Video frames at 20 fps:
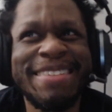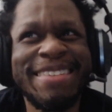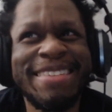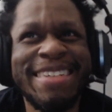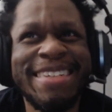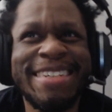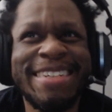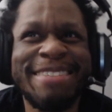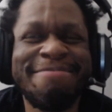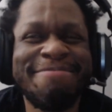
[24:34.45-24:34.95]

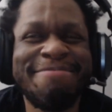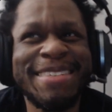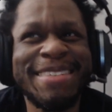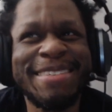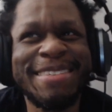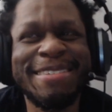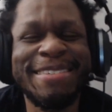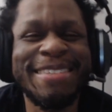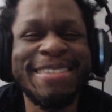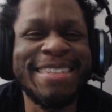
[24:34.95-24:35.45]
yeah, it's
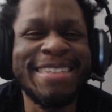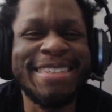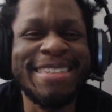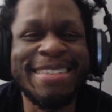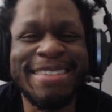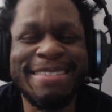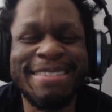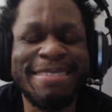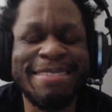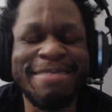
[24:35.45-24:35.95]
a whole thing.
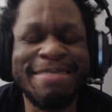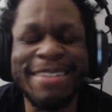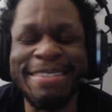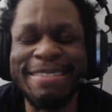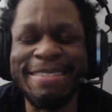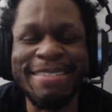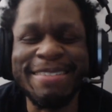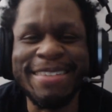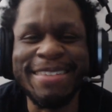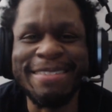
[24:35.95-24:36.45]
It's
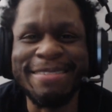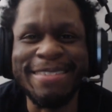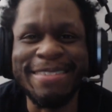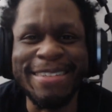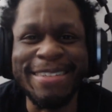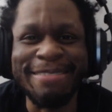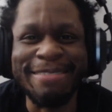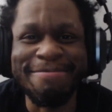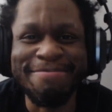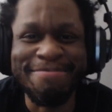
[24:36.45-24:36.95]
whatever. It's a whole
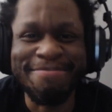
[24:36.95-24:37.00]
thing.